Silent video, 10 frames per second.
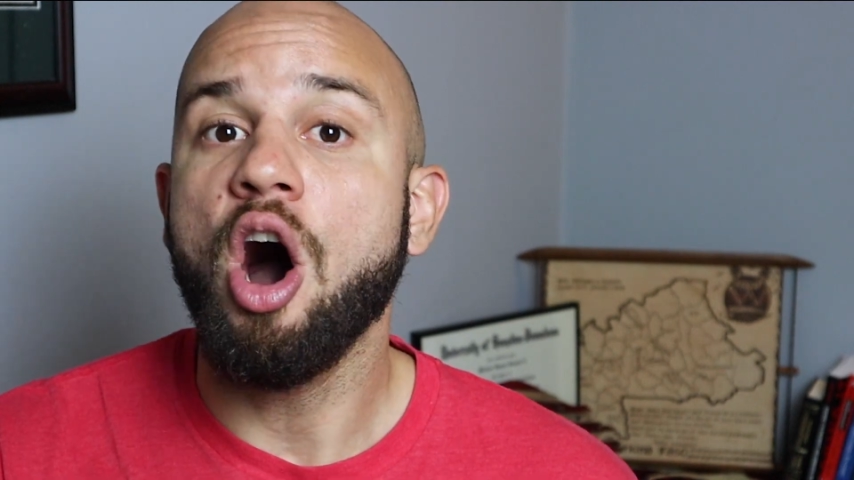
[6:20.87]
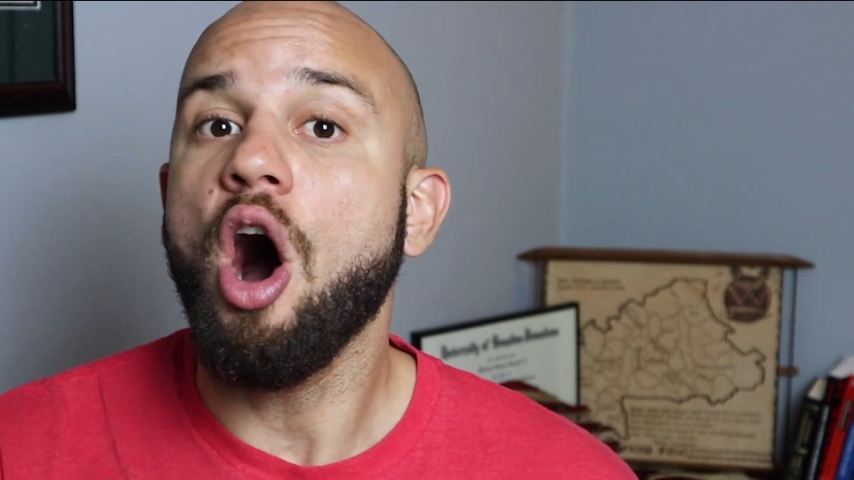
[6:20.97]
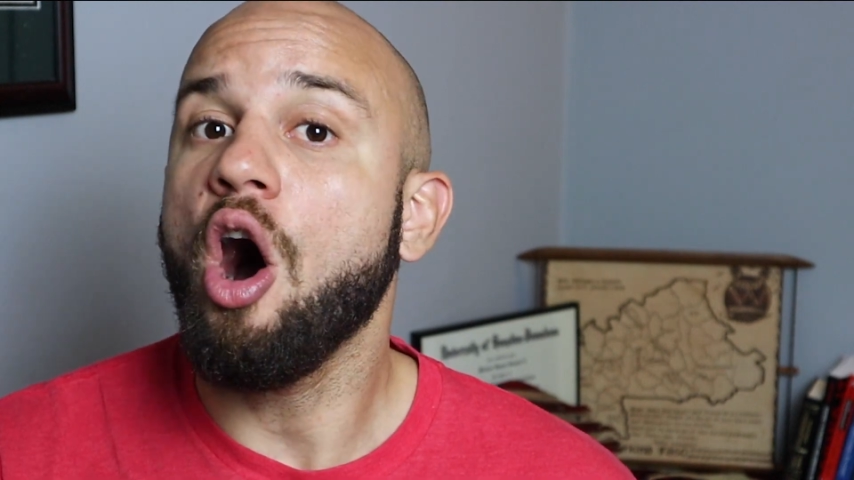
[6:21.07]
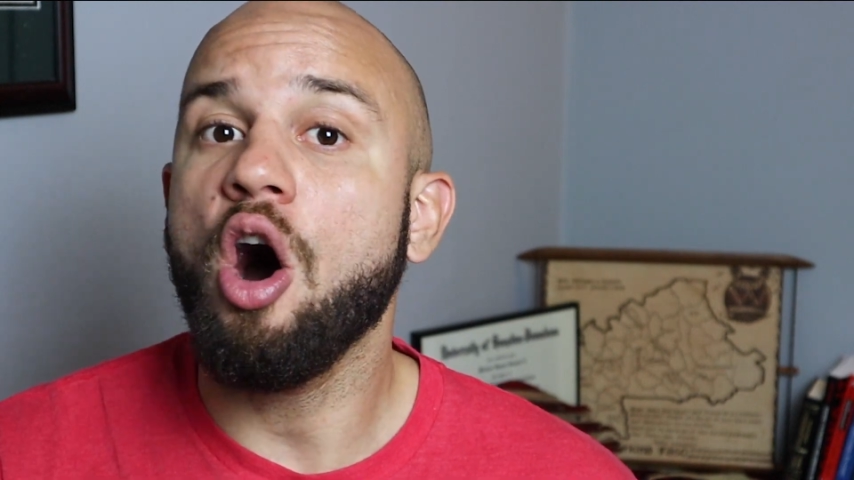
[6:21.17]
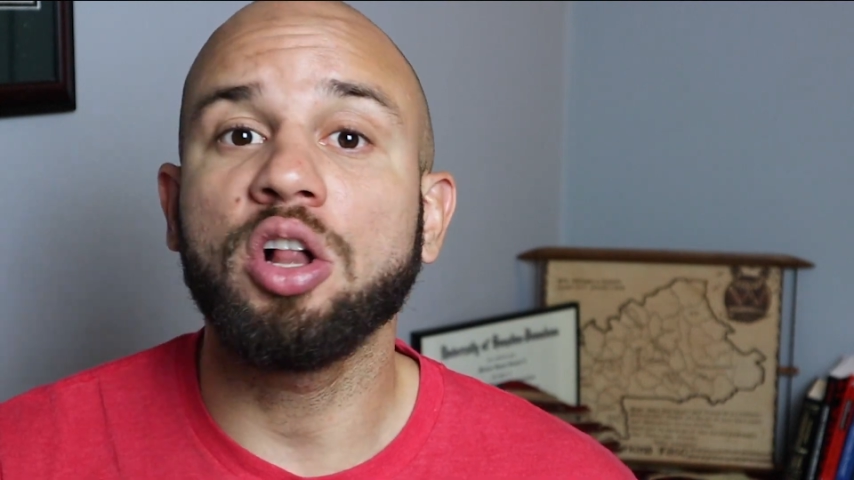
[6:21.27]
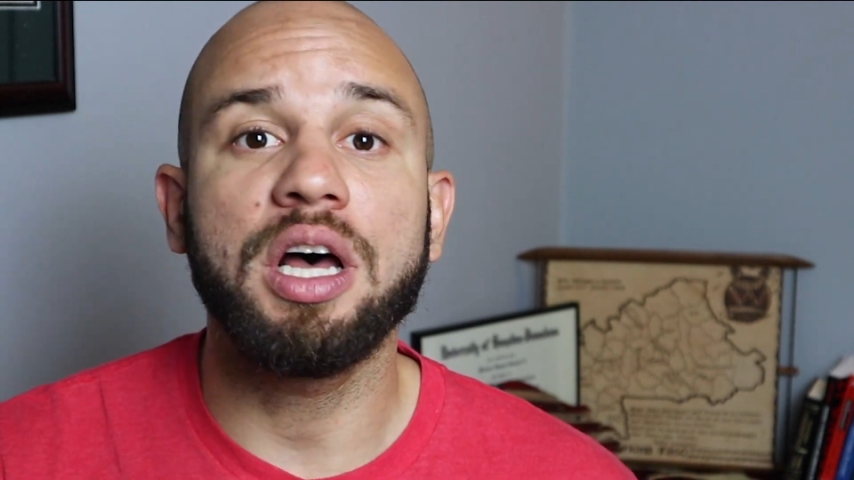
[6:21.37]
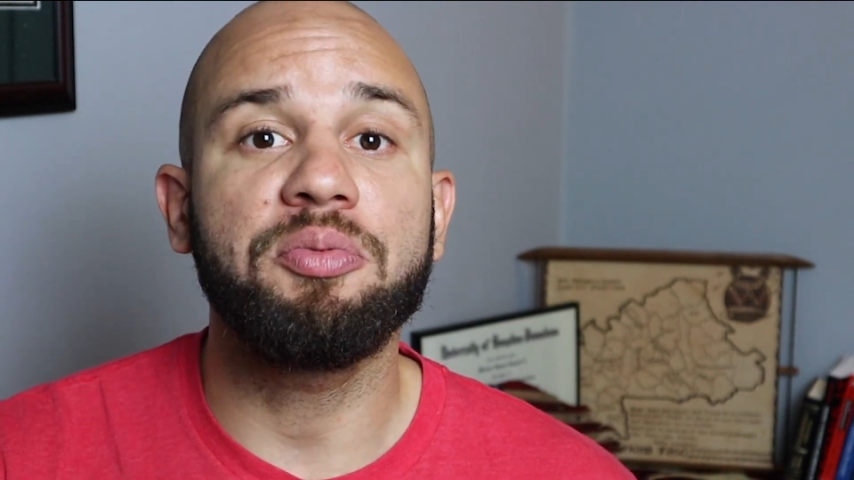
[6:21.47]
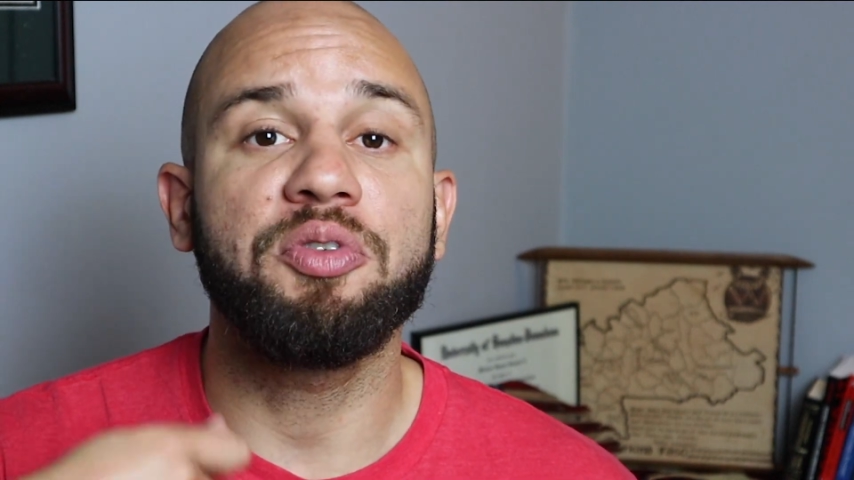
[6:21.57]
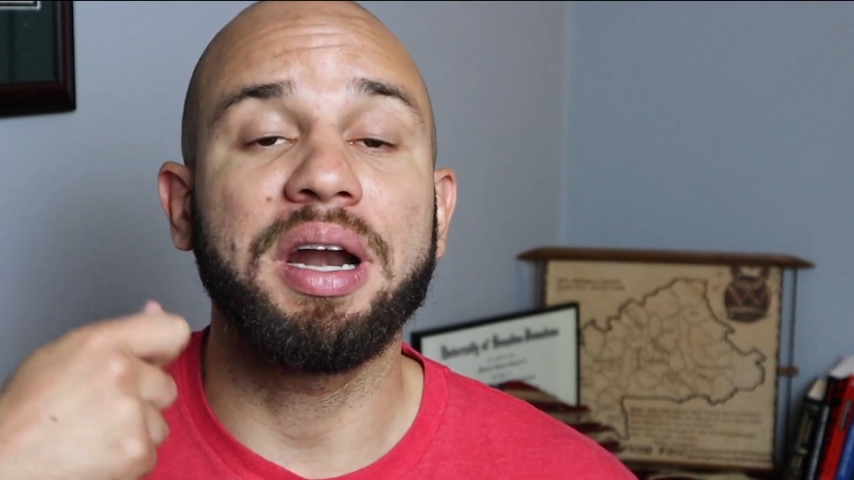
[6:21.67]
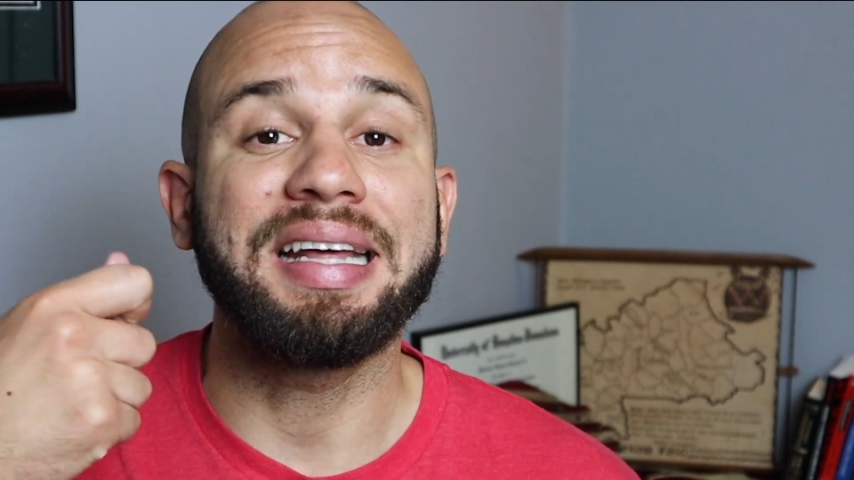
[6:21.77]

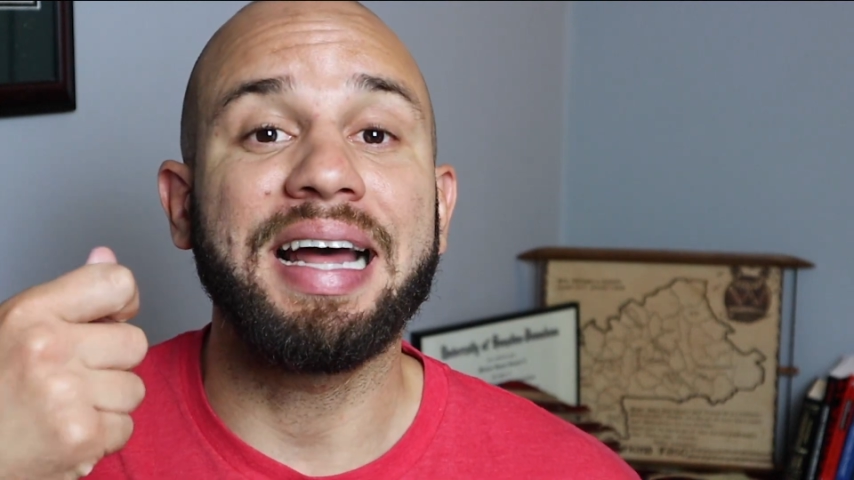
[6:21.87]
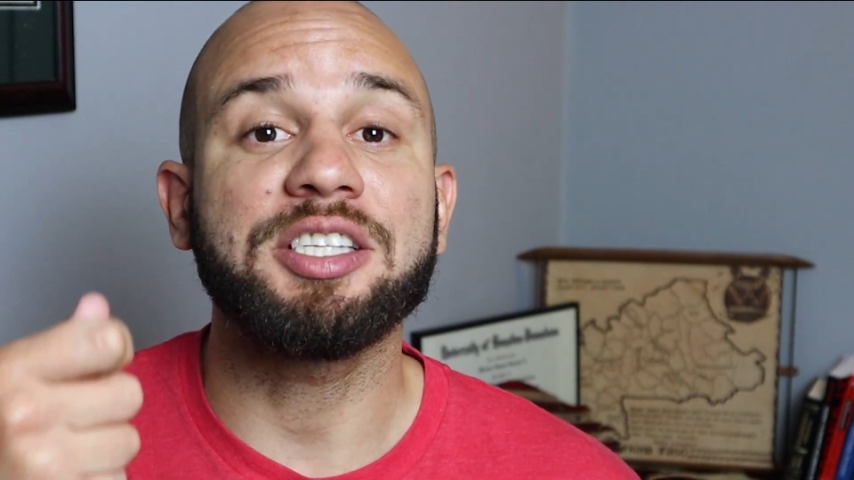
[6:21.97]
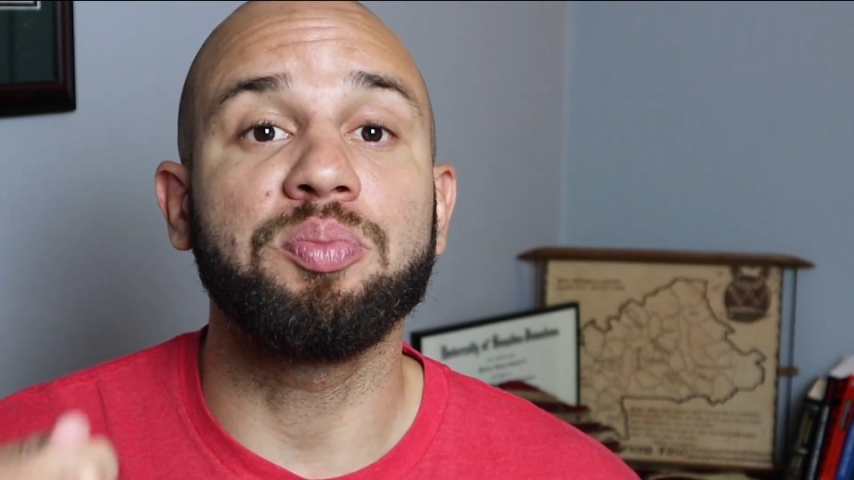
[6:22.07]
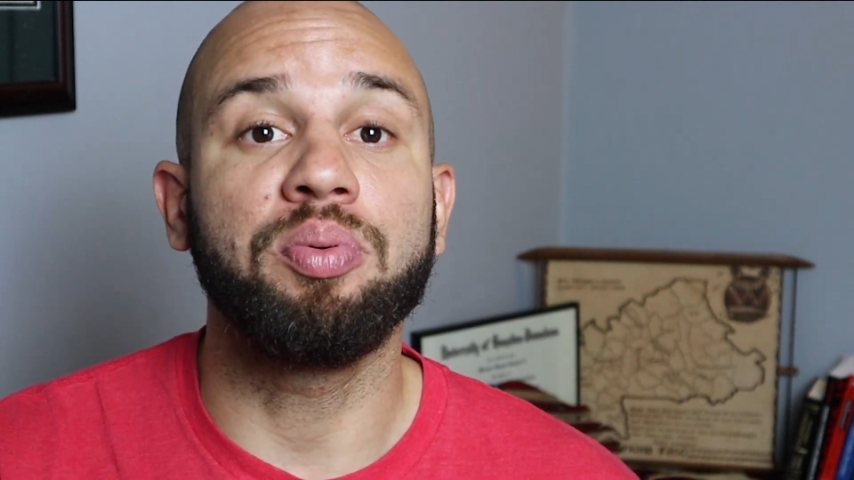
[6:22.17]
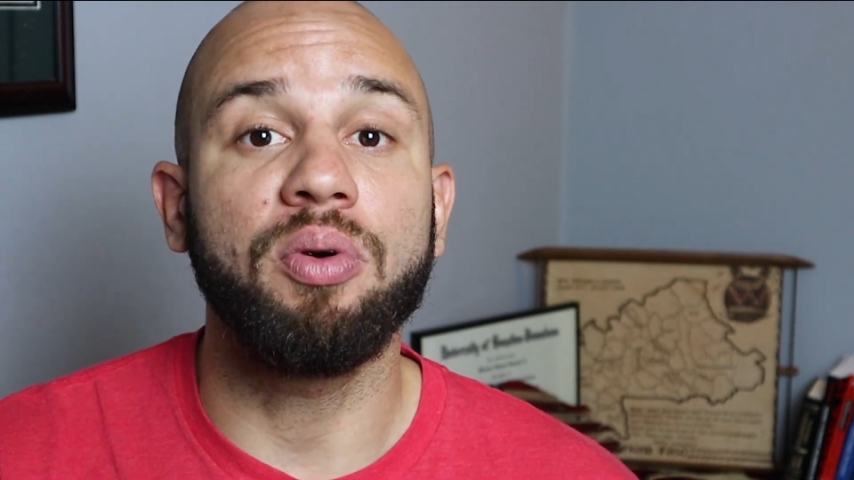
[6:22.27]
all upfront, and that's